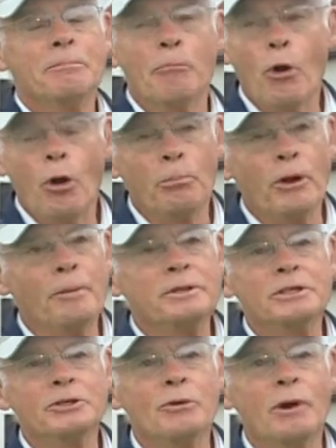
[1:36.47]
Ball probably
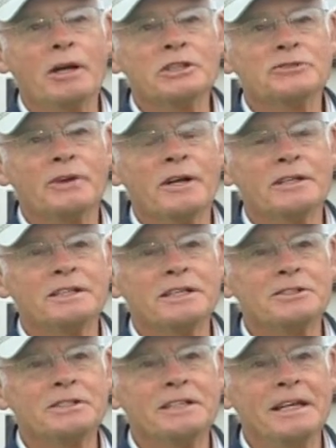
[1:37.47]
didn't go out as far as it
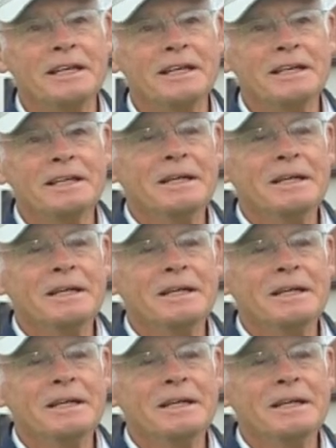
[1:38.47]
does today,